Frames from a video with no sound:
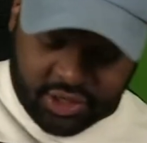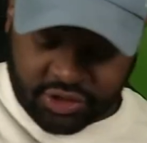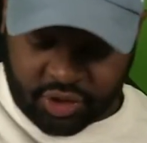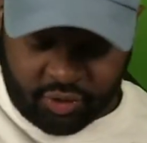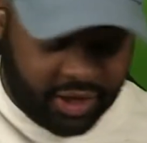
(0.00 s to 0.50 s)

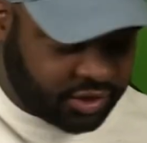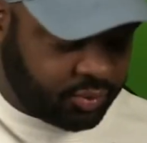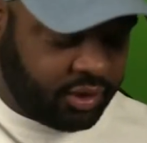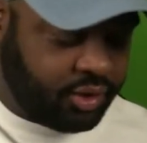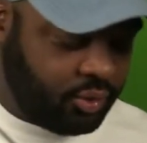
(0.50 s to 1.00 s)
So that's
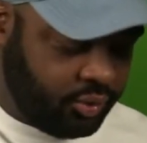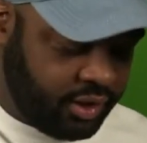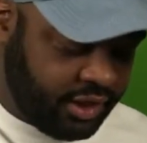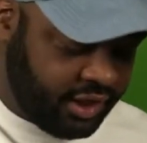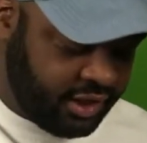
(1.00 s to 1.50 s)
really cool
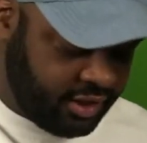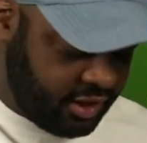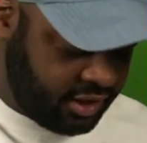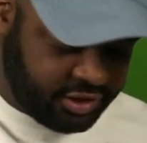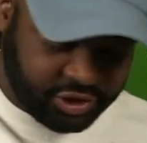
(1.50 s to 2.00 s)
to get
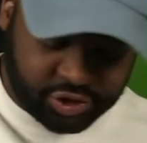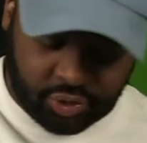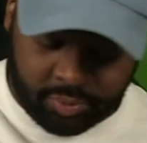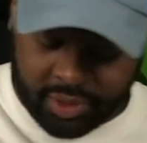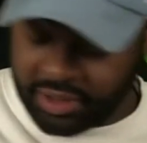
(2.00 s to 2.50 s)
an
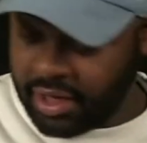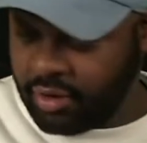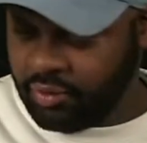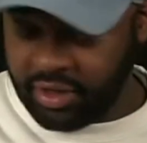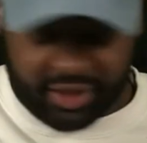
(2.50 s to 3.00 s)
additional book. Not
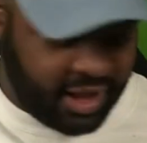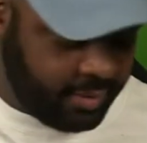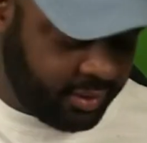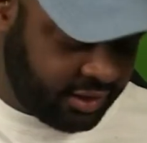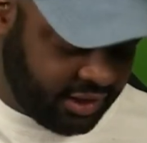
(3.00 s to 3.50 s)
only
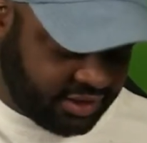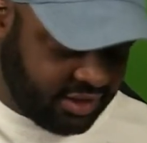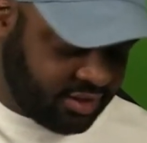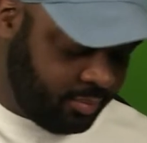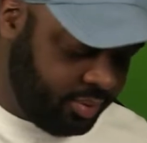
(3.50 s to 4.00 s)
that, but this
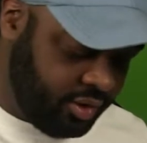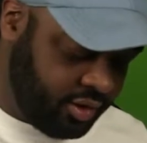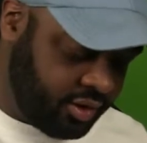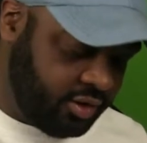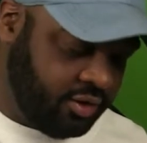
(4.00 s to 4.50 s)
is a book